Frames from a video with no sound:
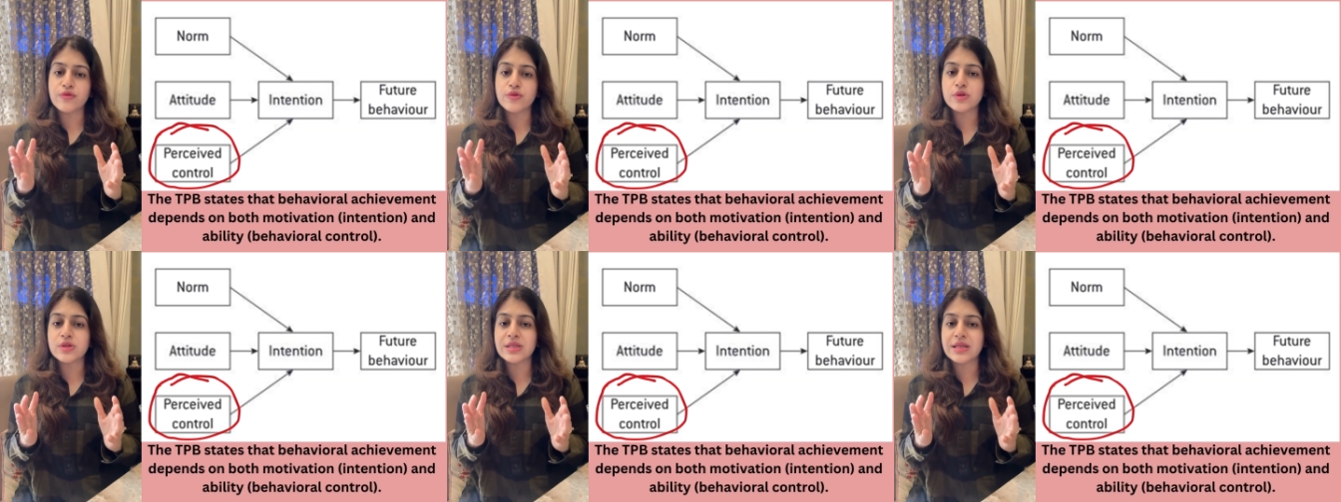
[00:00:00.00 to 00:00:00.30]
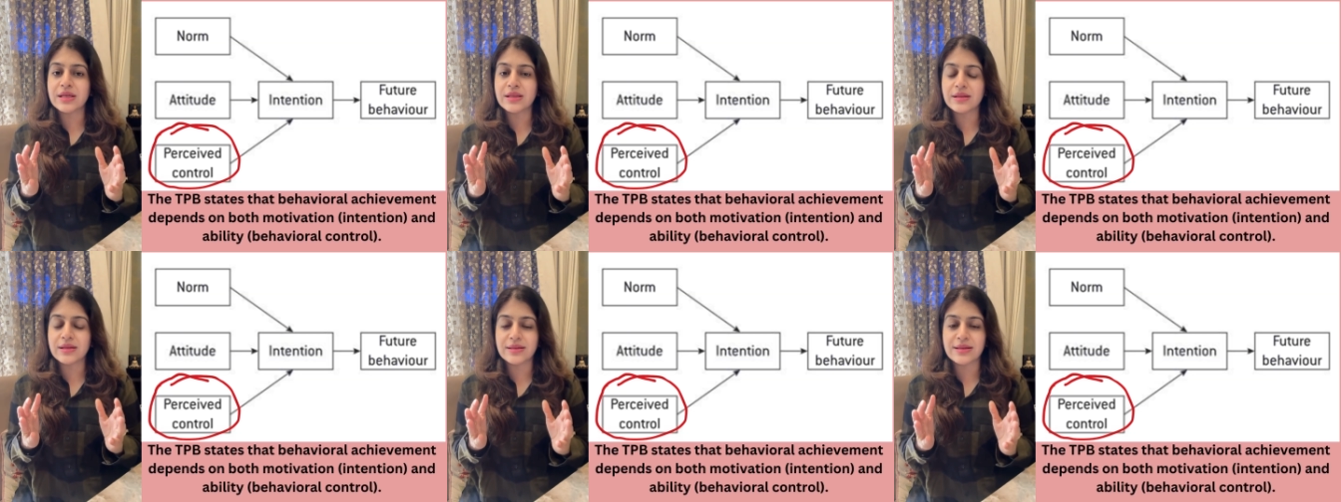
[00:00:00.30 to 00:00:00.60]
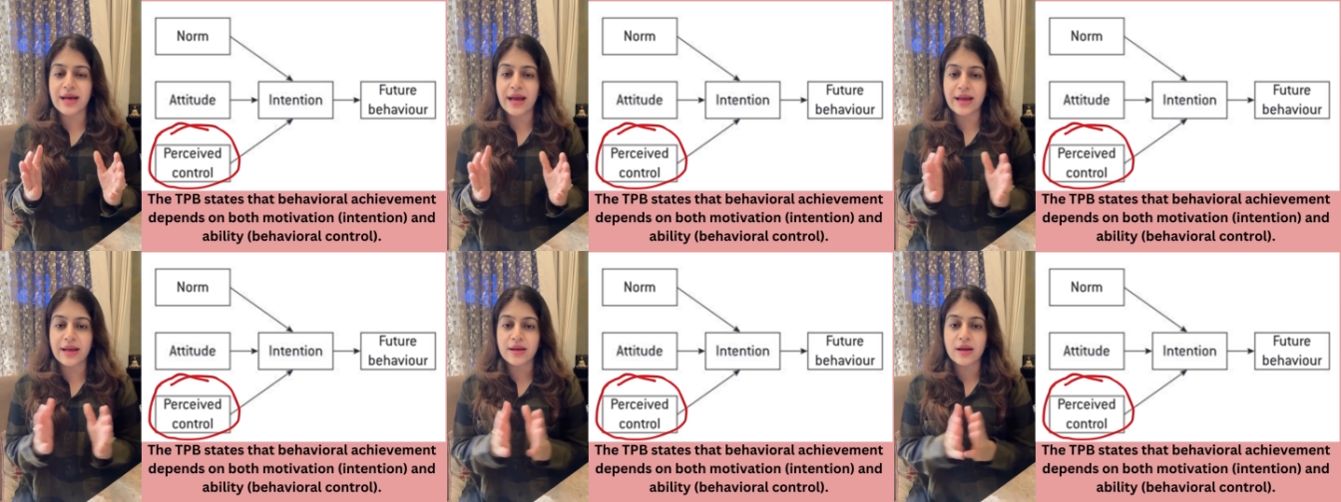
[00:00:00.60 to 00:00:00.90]
you see in the
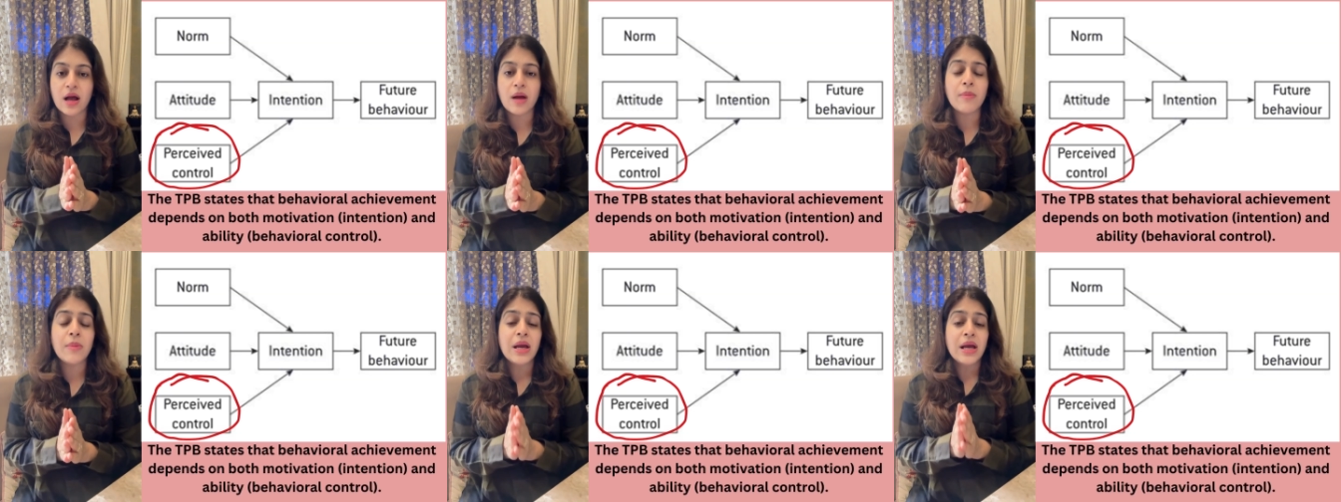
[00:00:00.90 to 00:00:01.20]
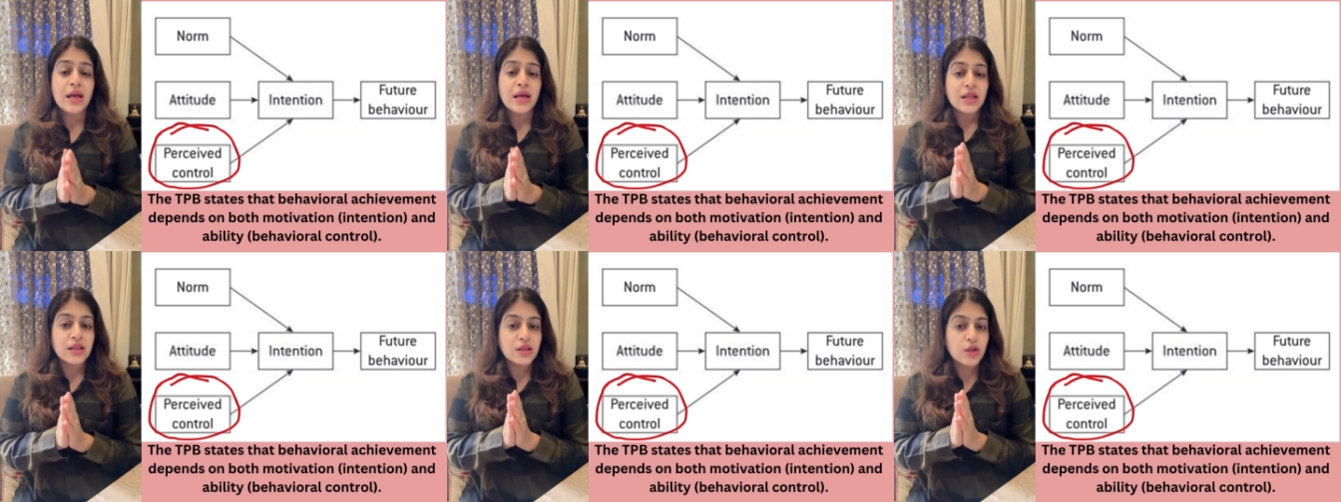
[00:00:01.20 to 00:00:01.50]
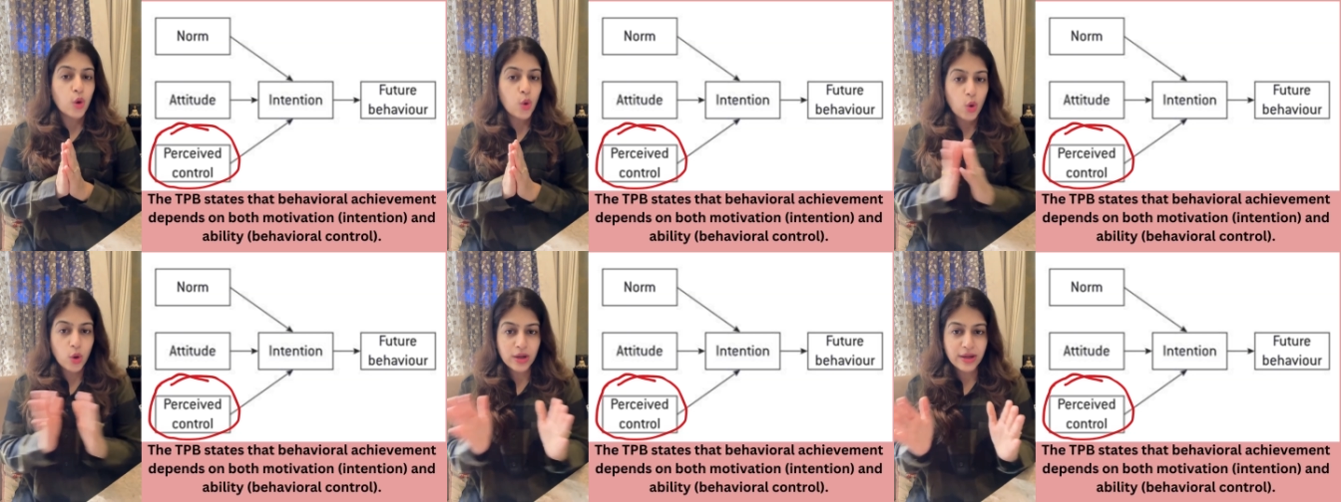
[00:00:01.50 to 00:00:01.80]
diagram, the
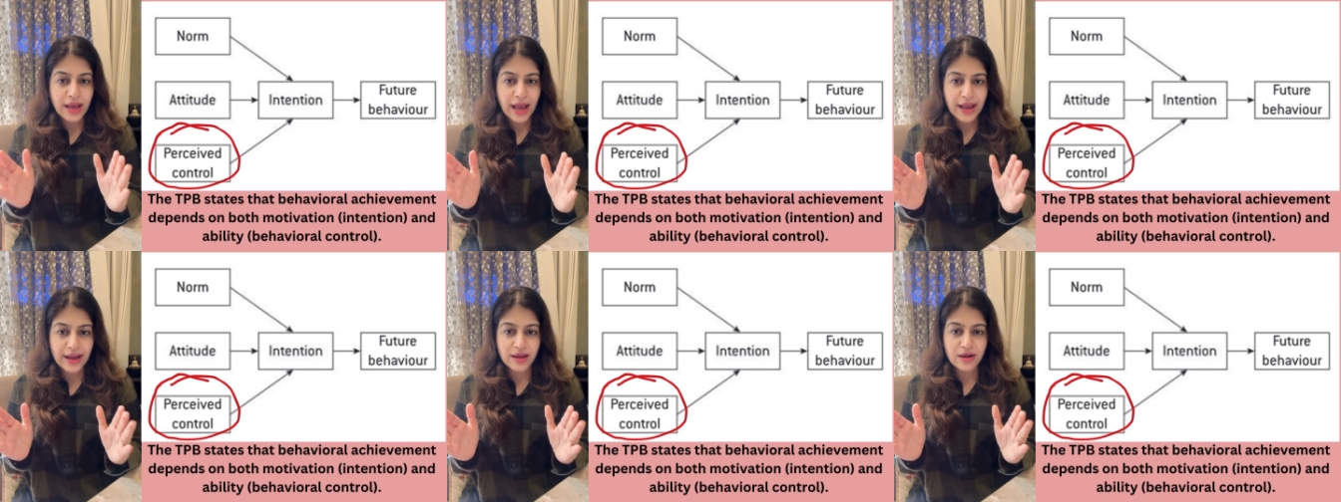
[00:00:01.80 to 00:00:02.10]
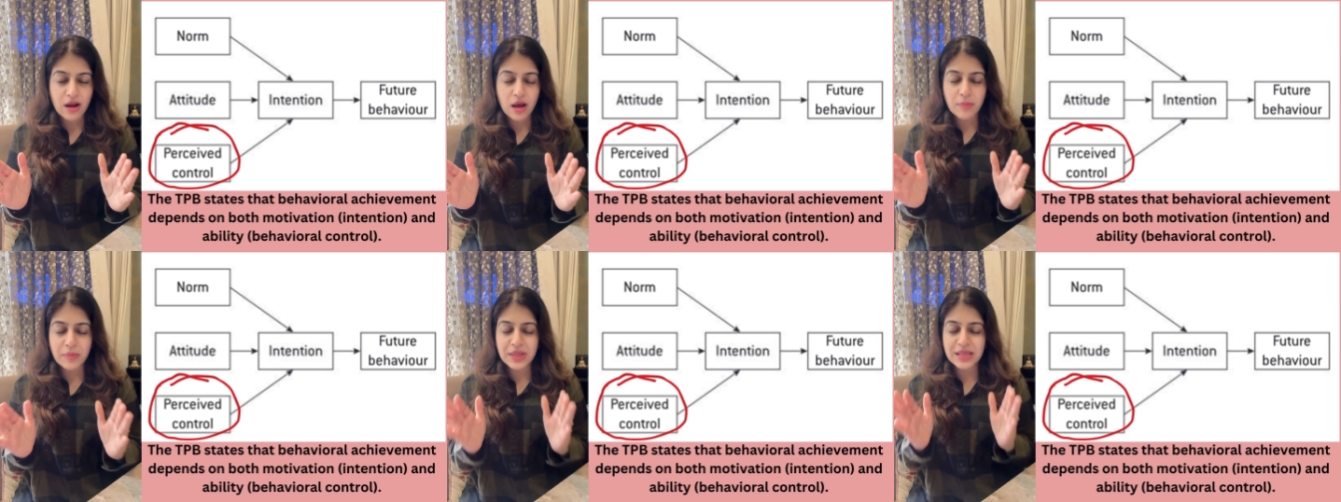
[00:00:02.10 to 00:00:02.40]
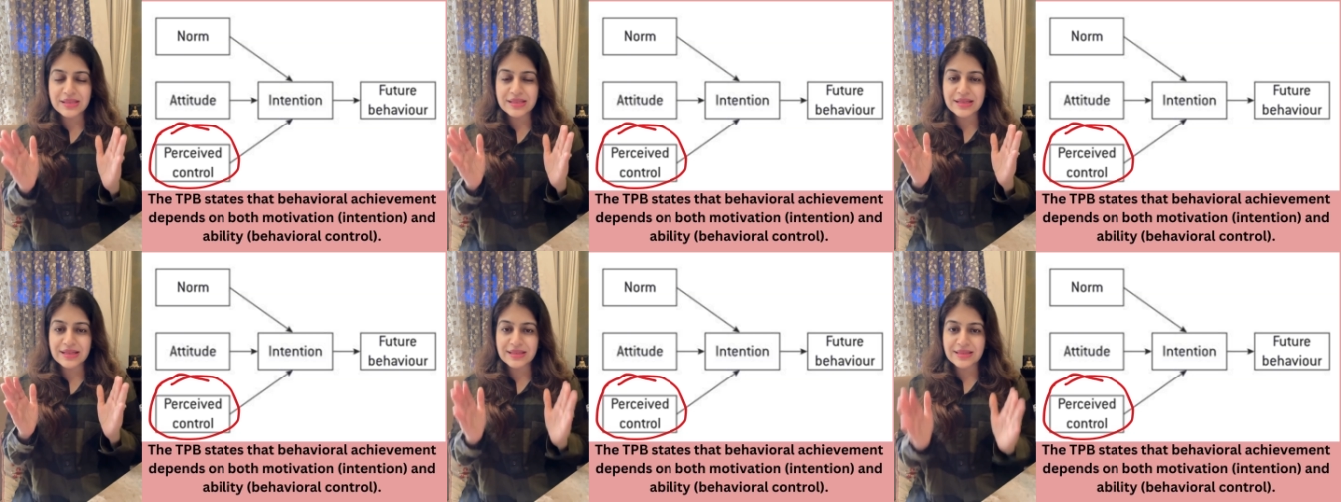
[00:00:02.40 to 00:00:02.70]
whole diagram
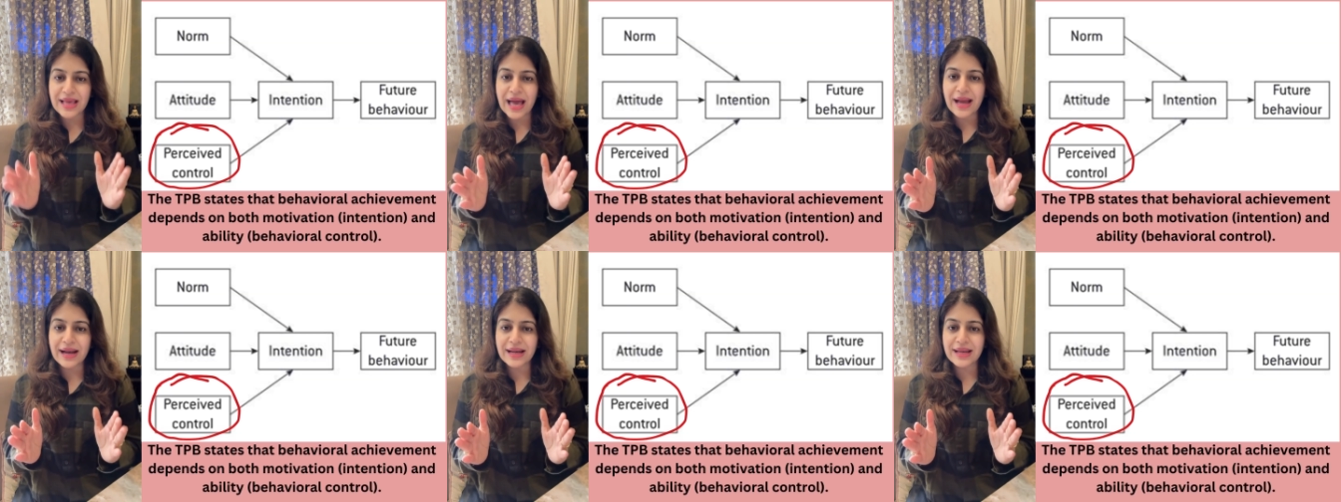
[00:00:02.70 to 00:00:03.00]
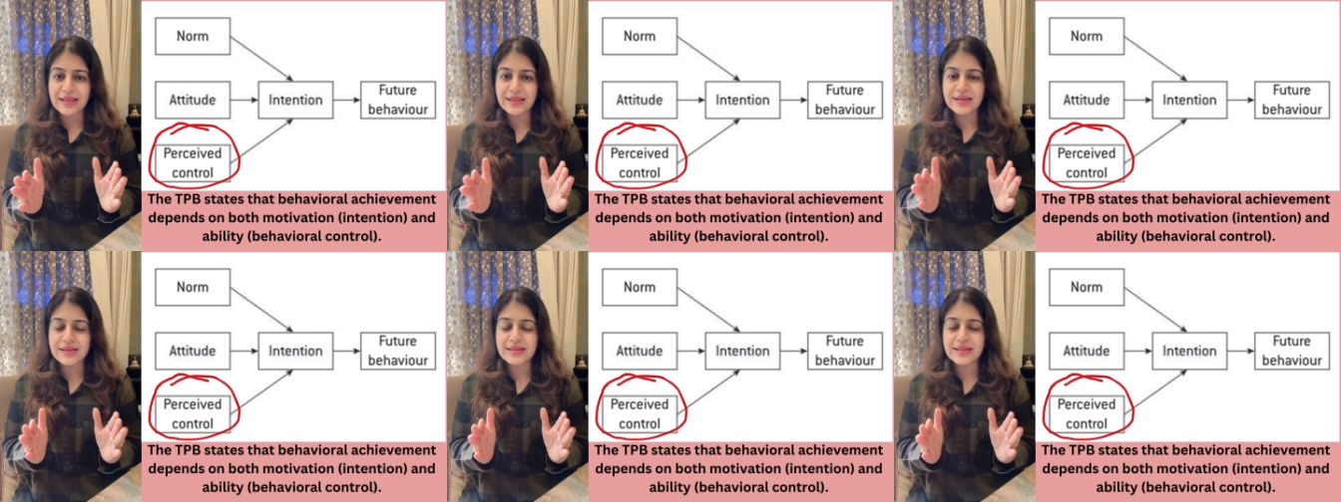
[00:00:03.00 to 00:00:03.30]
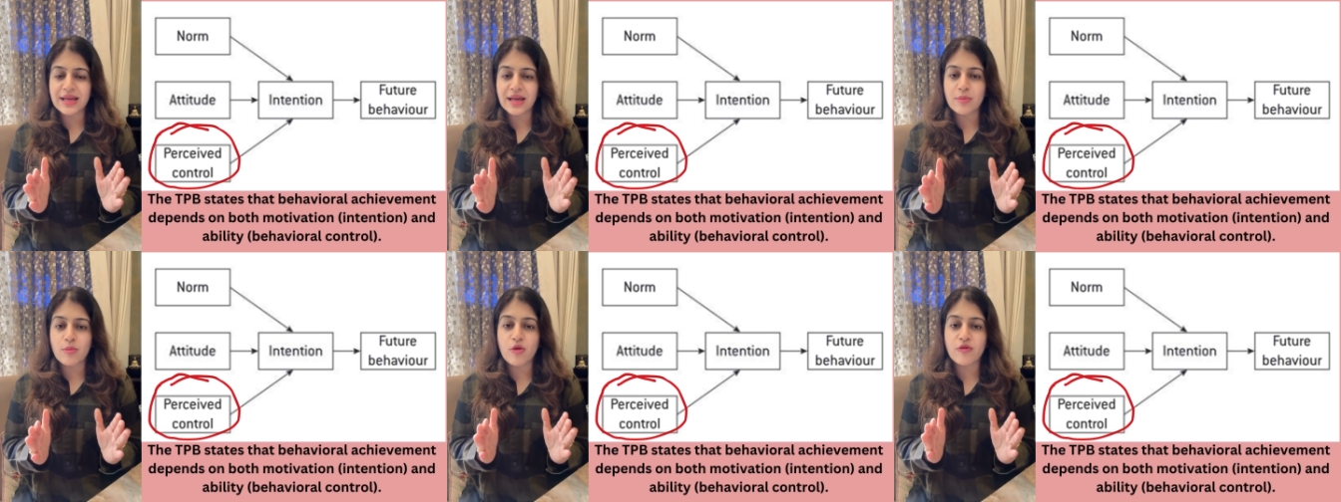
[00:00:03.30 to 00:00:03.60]
is exactly the
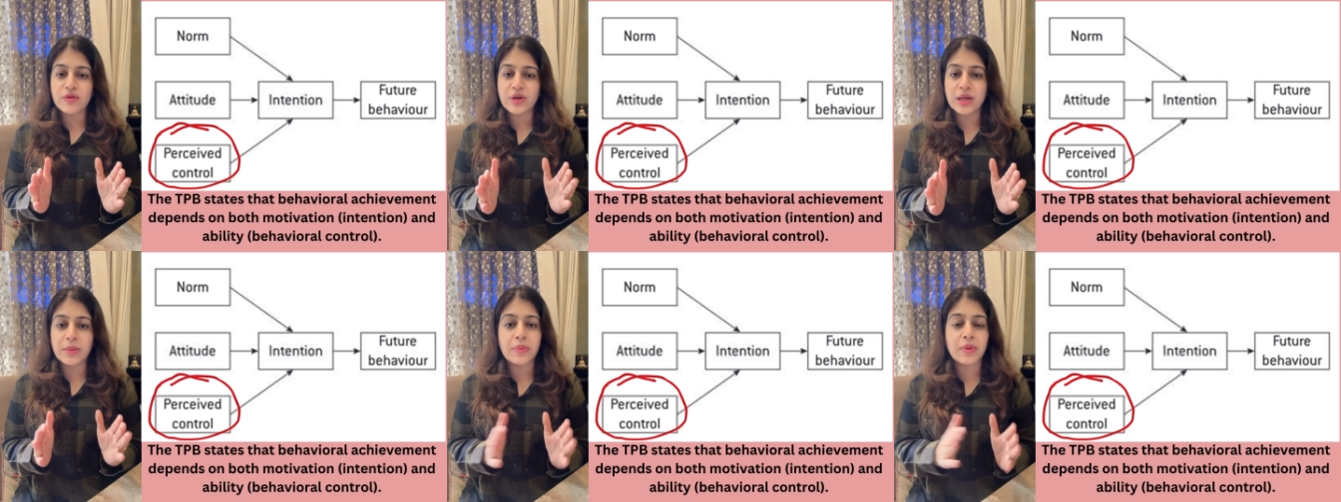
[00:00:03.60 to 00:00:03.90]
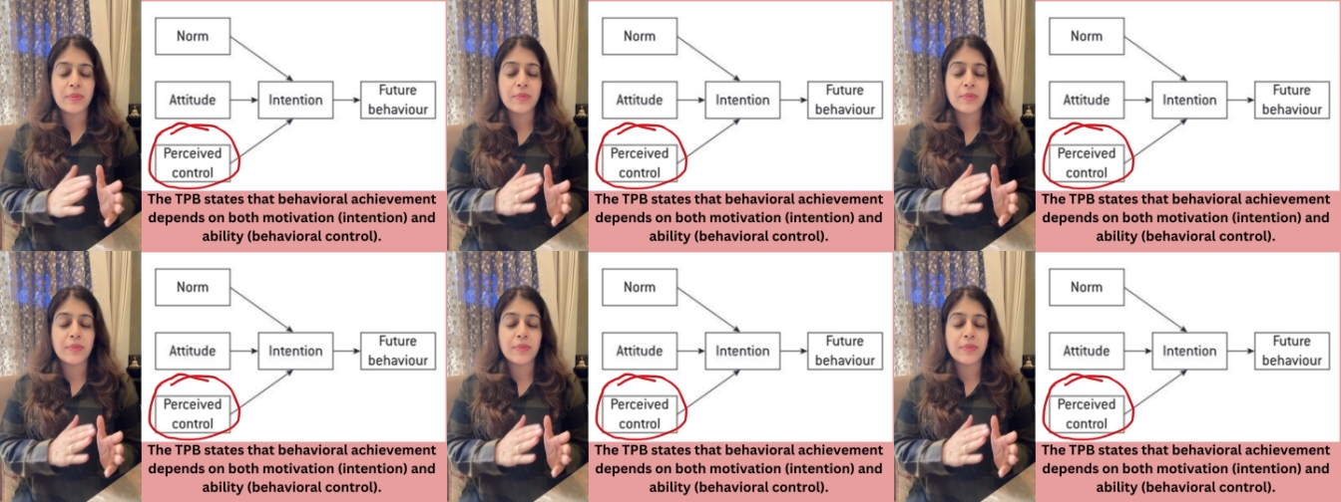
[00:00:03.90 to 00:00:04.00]
same of T P